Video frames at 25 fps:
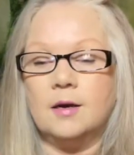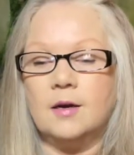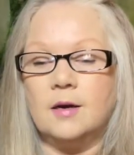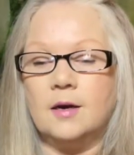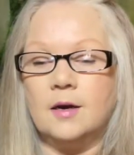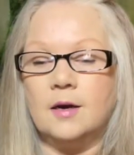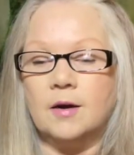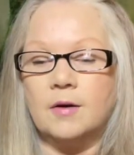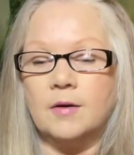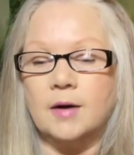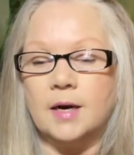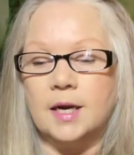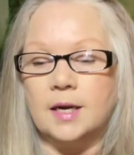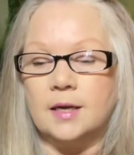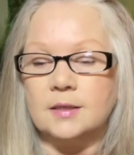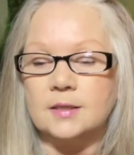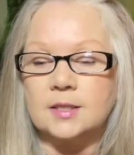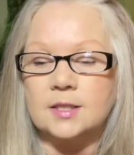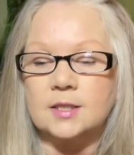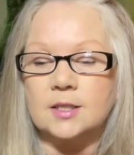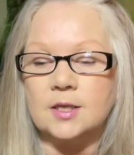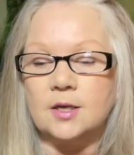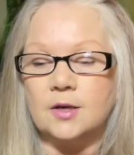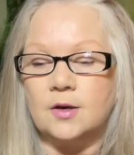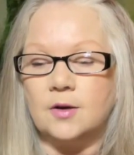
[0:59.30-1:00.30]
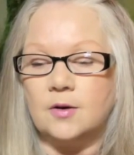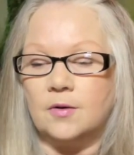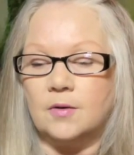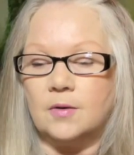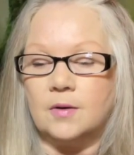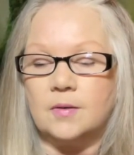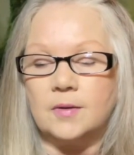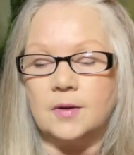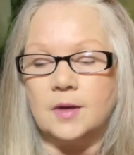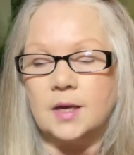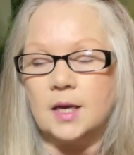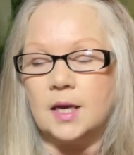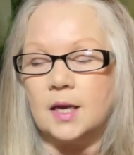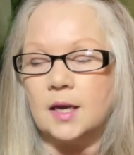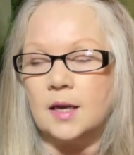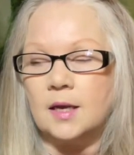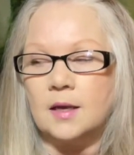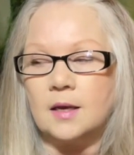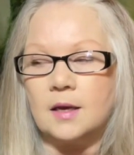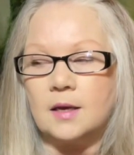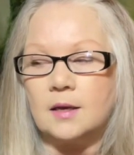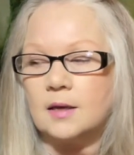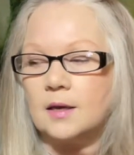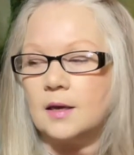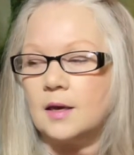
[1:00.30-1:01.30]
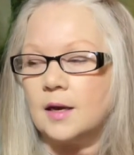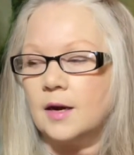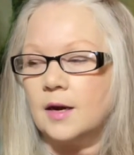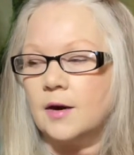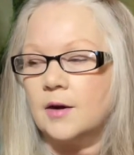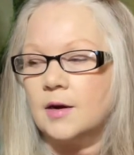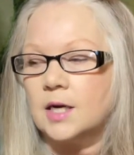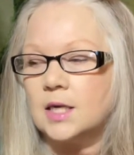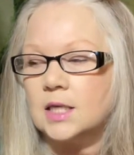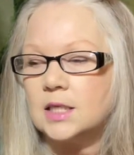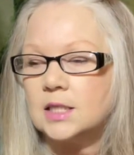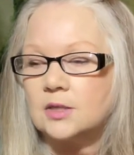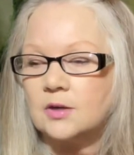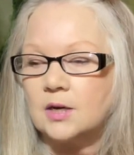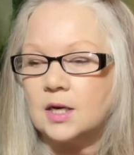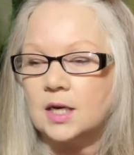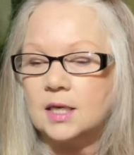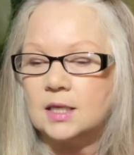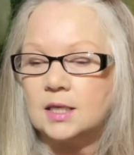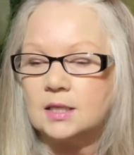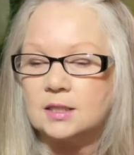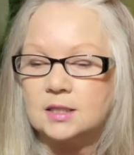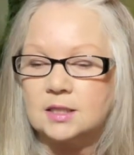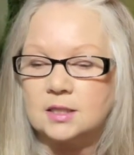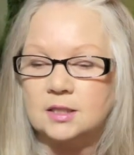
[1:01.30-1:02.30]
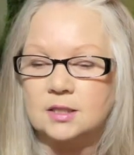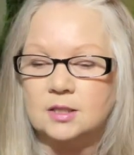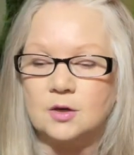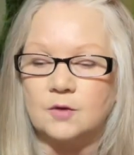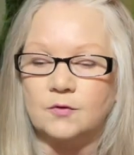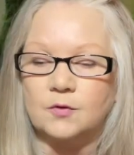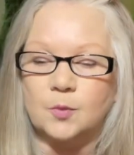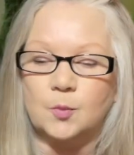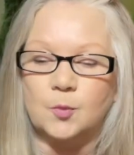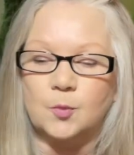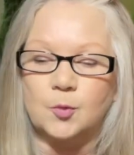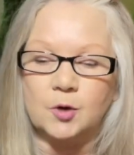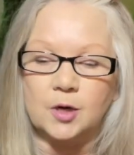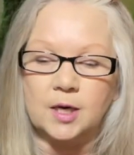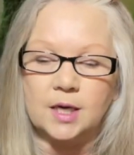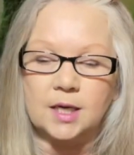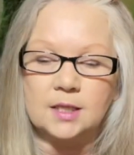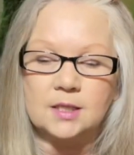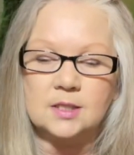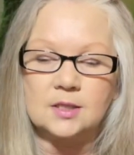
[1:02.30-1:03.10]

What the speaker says: All right, so Aries, you guys deserve a break.